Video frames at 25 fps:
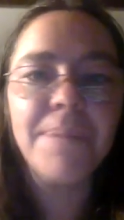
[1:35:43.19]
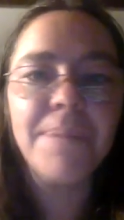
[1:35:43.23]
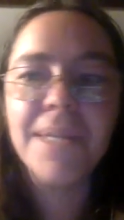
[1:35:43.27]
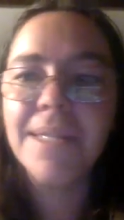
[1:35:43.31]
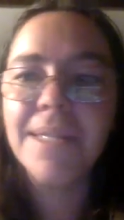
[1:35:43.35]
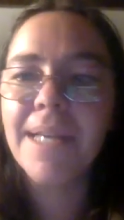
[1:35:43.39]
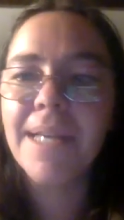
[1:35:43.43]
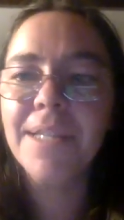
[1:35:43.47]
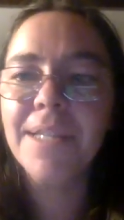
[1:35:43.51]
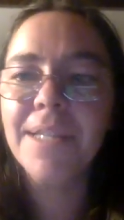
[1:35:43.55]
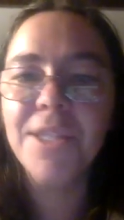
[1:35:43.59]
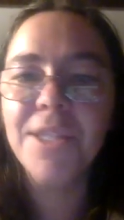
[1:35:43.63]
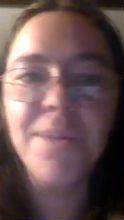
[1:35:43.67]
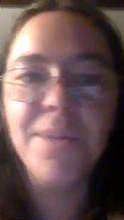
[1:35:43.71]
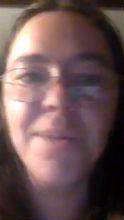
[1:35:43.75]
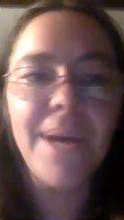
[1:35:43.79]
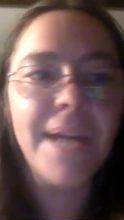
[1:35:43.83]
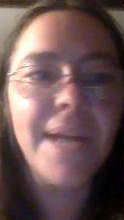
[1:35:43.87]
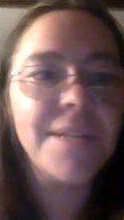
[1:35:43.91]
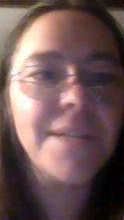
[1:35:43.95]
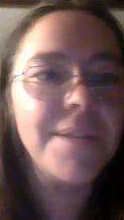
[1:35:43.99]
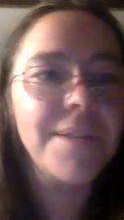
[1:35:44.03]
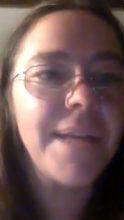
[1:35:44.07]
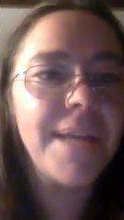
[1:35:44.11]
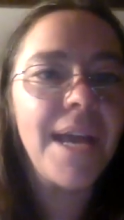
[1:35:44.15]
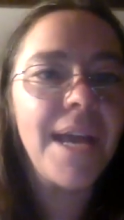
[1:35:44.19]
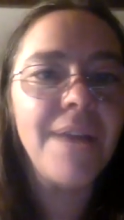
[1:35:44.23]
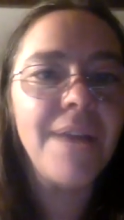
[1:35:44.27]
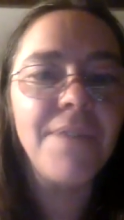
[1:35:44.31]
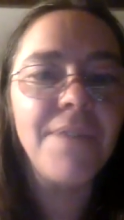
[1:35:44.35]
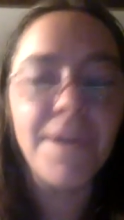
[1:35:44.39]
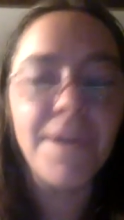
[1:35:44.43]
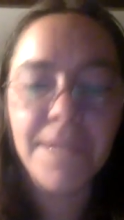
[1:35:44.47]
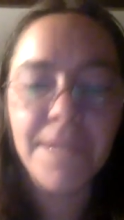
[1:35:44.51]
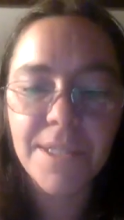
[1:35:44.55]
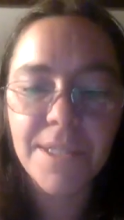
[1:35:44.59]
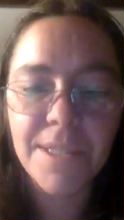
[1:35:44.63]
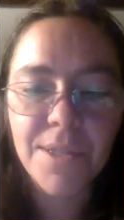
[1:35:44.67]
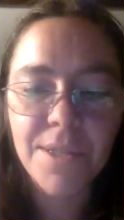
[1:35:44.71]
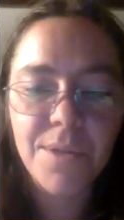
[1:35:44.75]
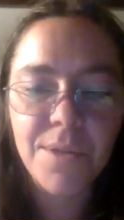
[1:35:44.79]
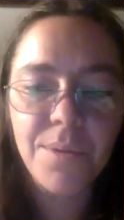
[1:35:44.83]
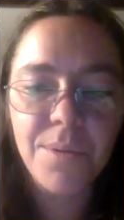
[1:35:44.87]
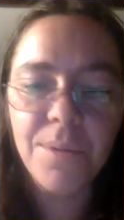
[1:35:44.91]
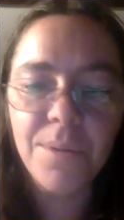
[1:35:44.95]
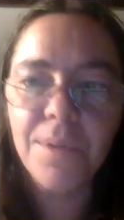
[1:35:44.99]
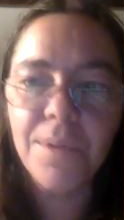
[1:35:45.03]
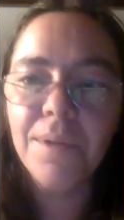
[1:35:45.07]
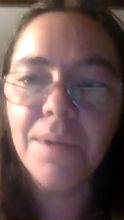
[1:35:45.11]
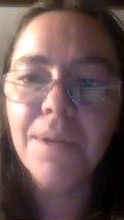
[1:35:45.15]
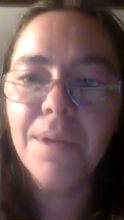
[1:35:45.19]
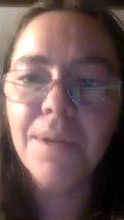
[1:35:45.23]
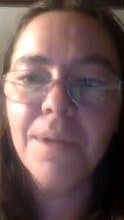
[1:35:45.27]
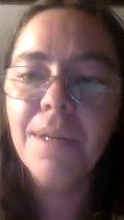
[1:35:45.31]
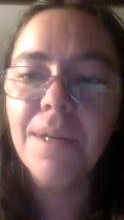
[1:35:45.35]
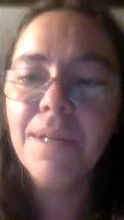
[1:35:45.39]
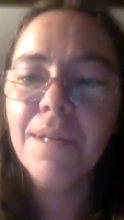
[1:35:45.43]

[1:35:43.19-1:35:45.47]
because I do actually have all these cool